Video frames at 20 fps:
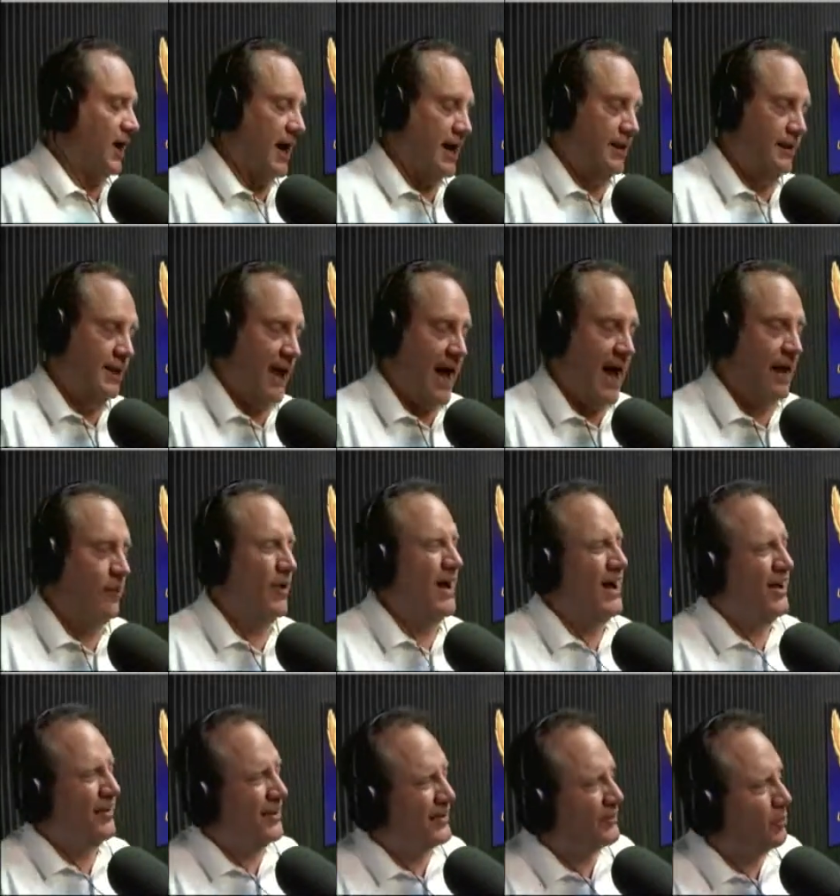To, to ha-
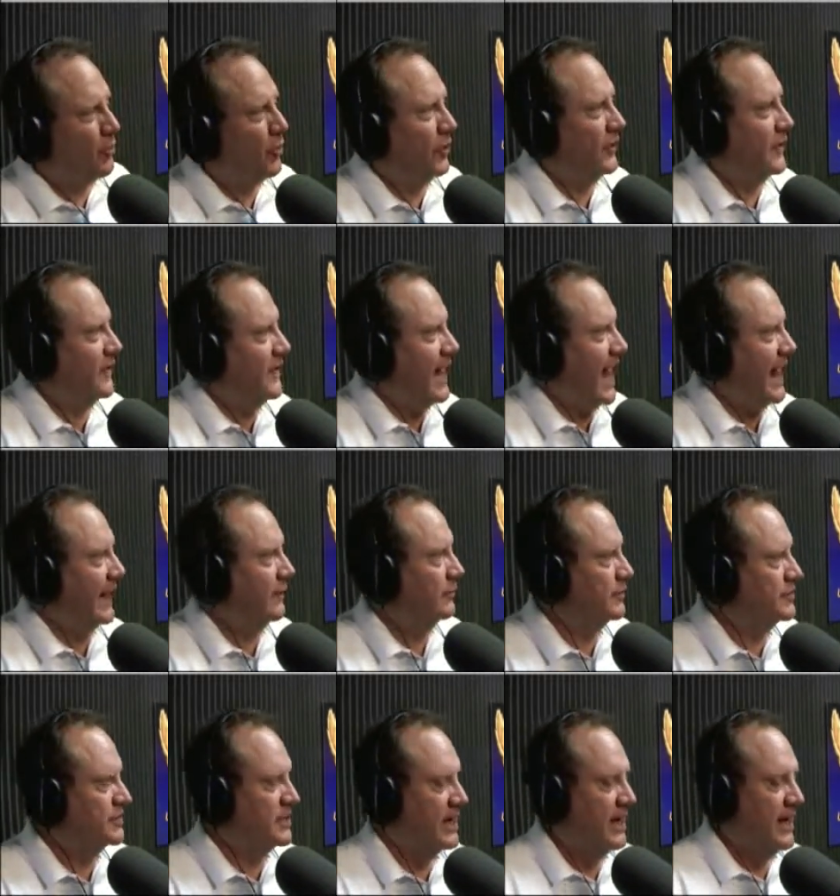well, it's more than that. It
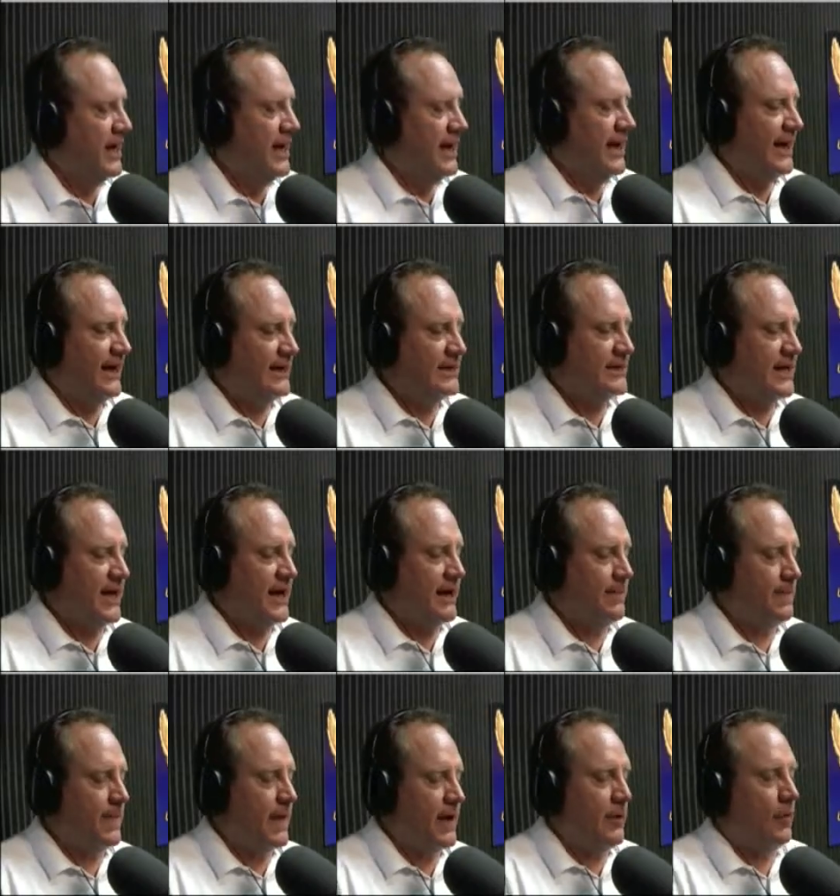was it's
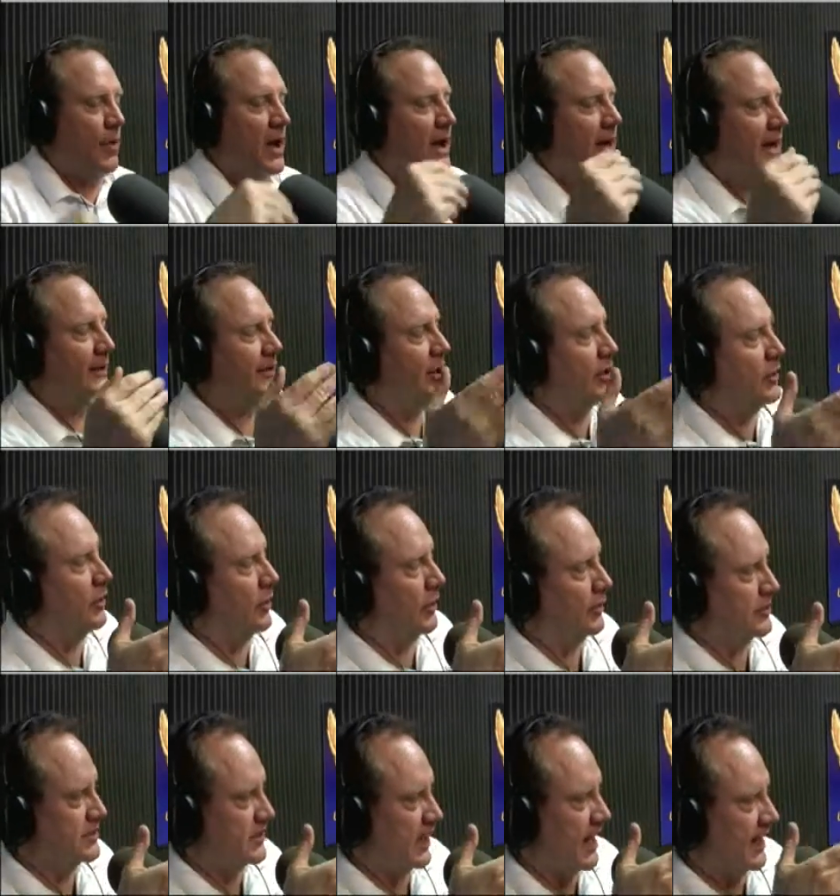well, I tell you
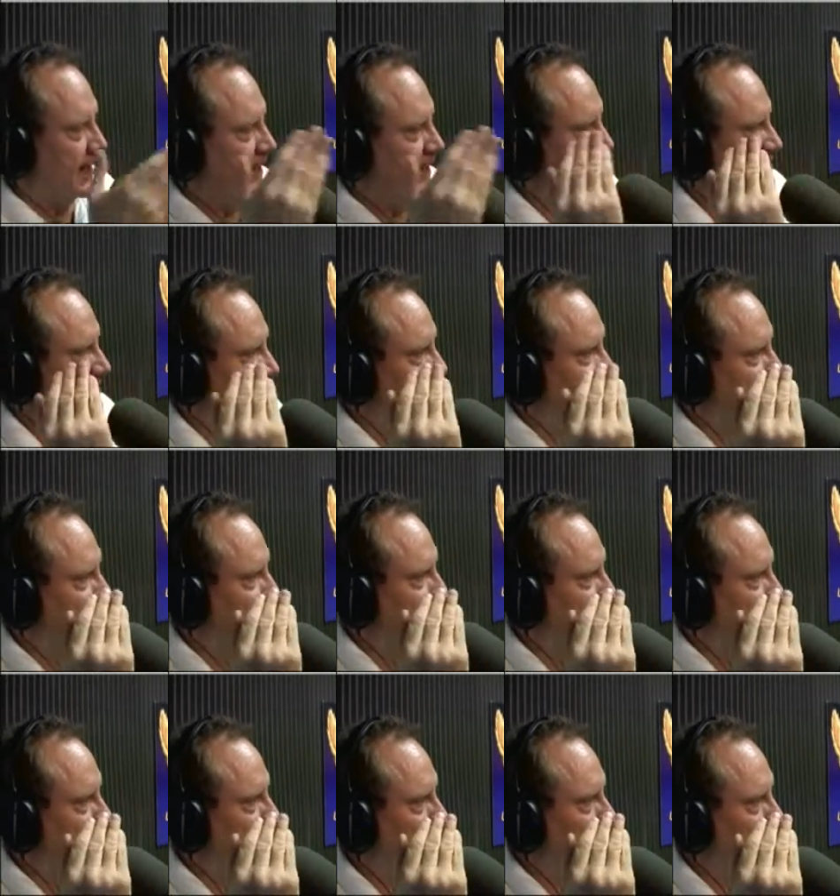what it was like. It's like
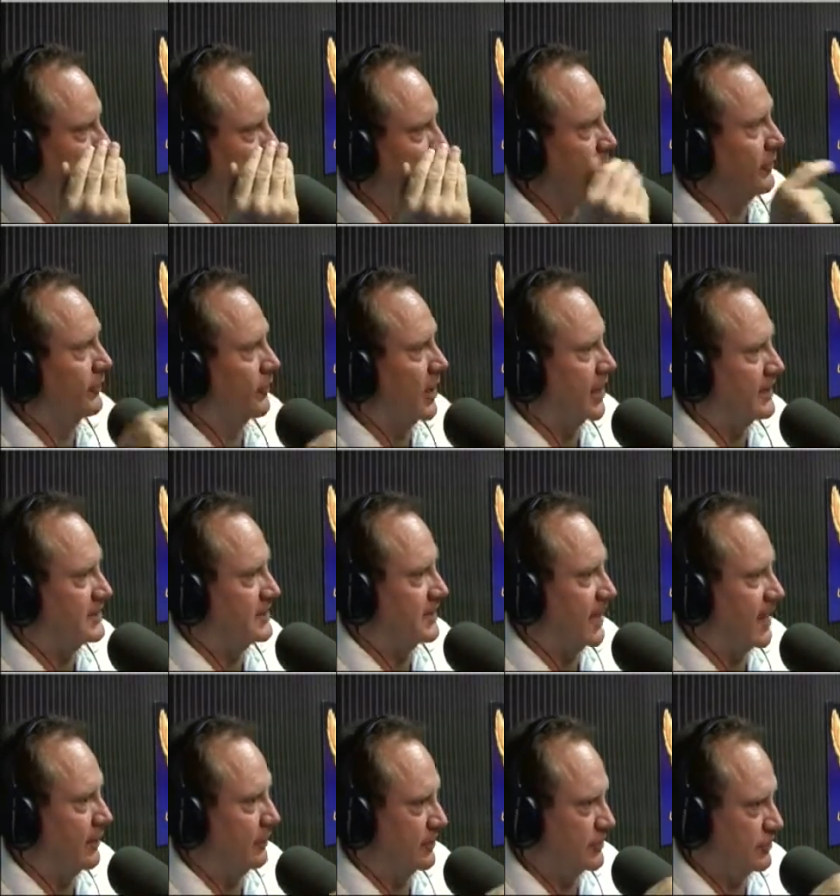um, Bill of Rights
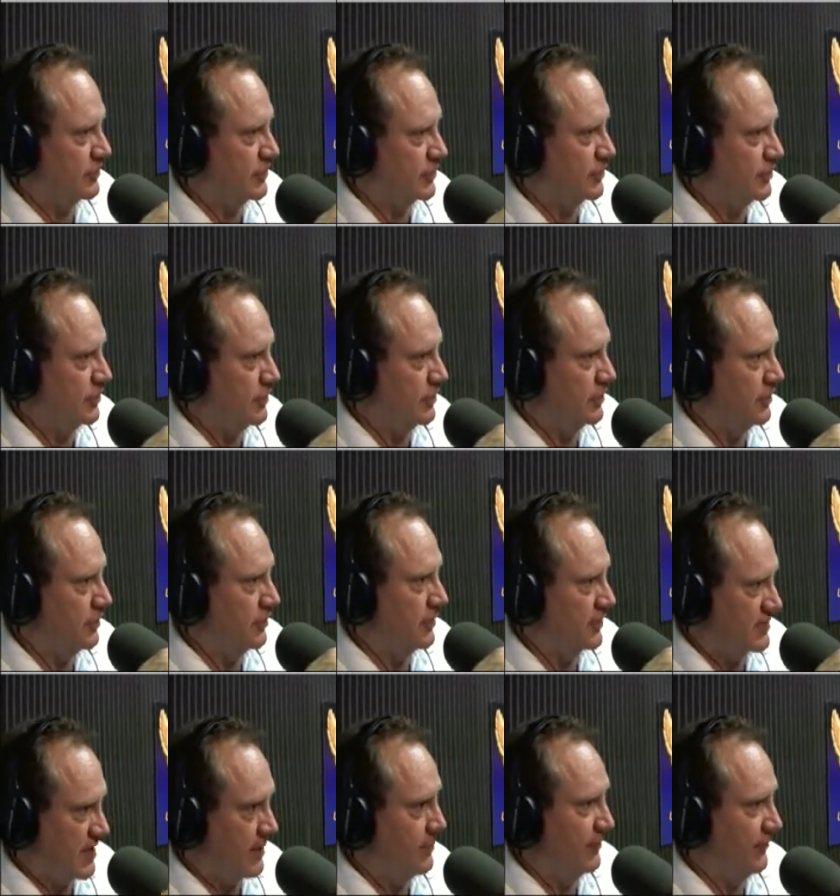Day, which was
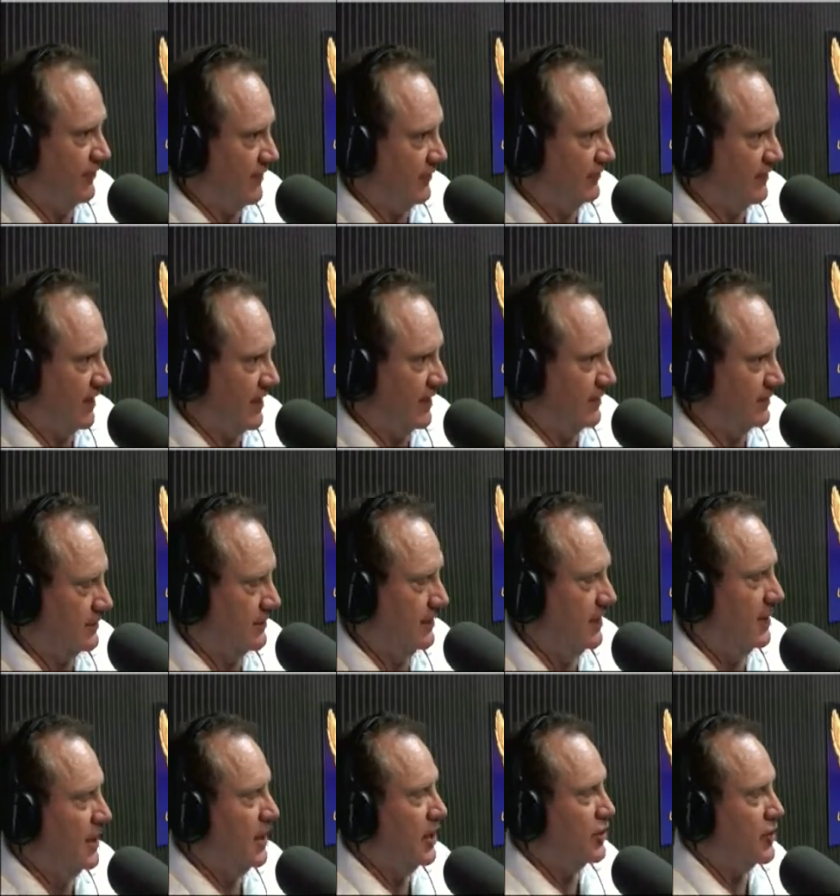December fifteenth
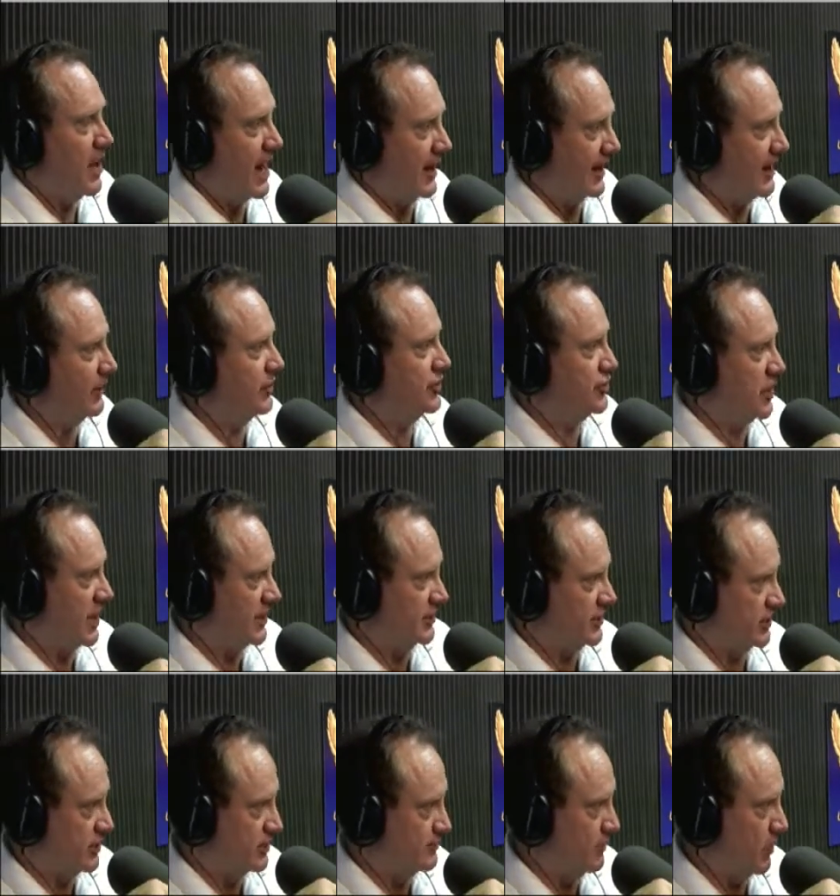you had Gary
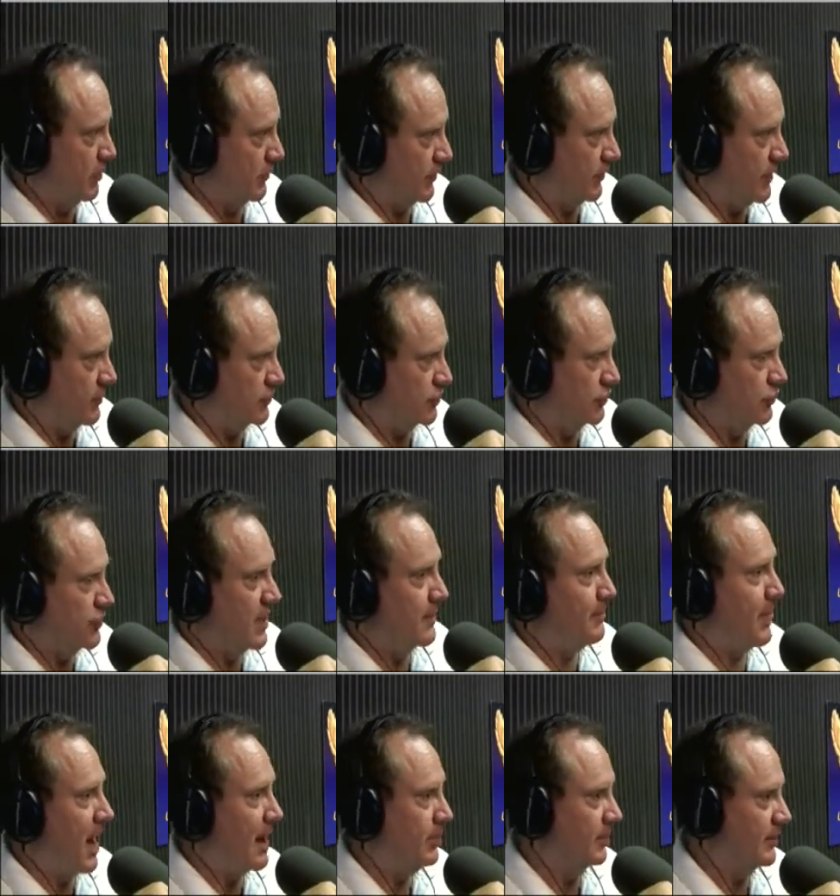Johnson spoke there too. You
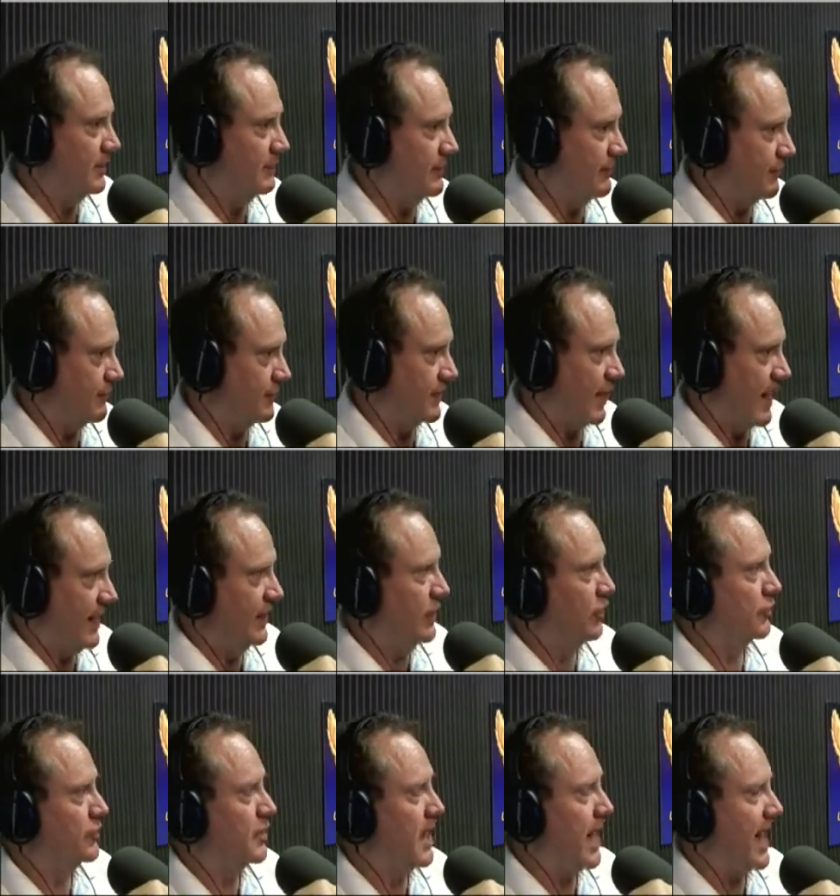had Bob Levy from
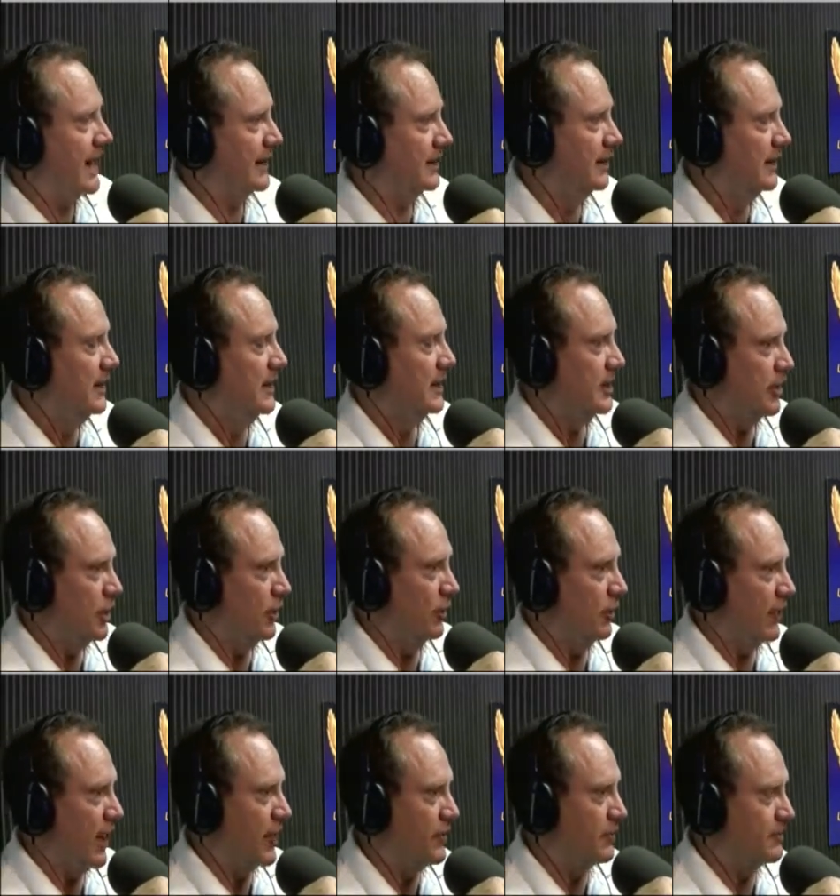Cato. You had you
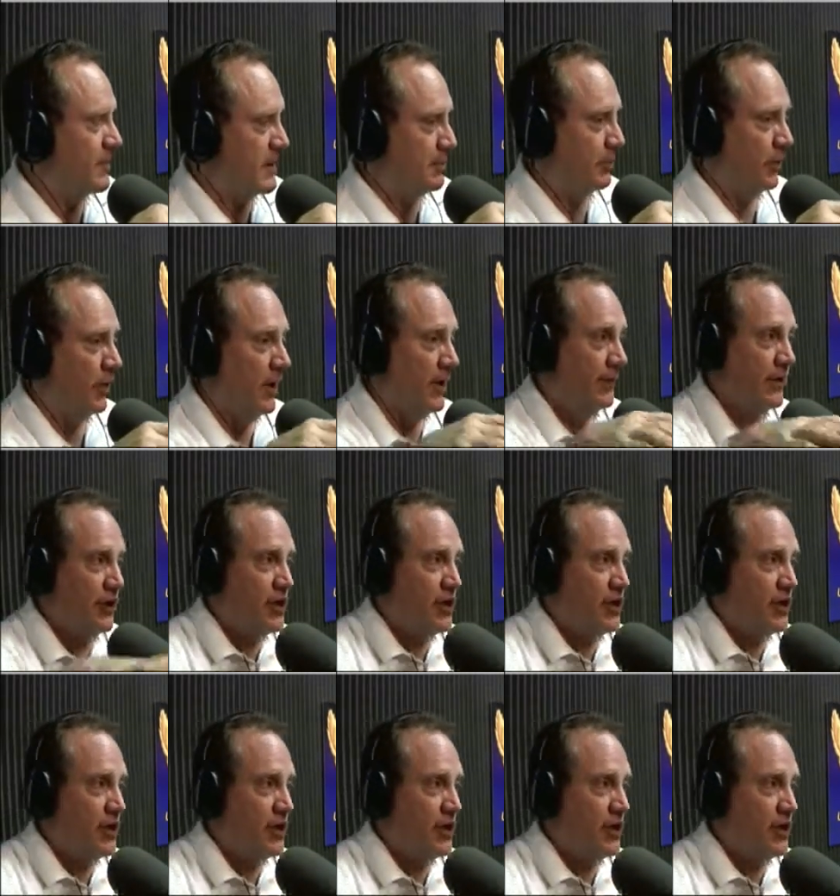know other people.